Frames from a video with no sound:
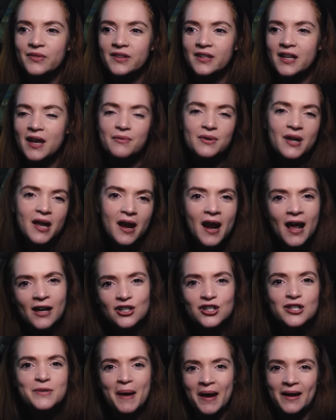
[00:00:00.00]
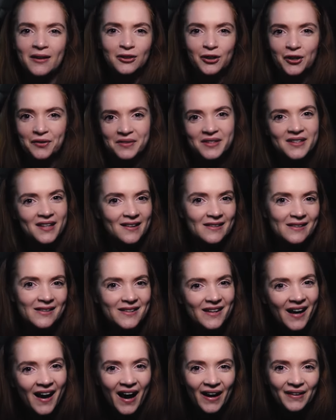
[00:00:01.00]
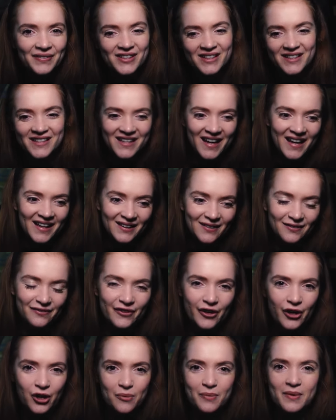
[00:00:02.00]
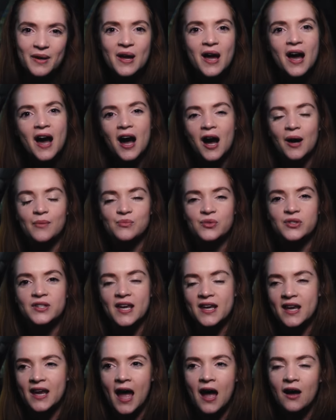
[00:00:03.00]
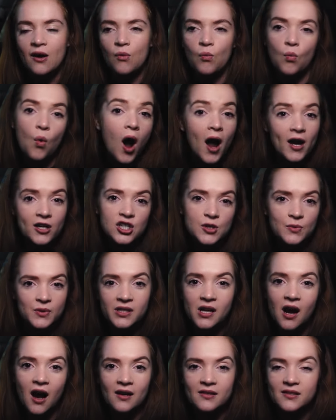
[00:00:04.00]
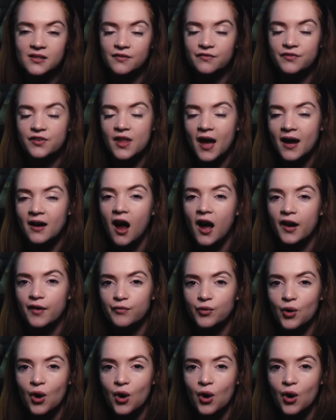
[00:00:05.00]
it actually made a lot of sense after seeing the film, seeing why she was casted for that kind of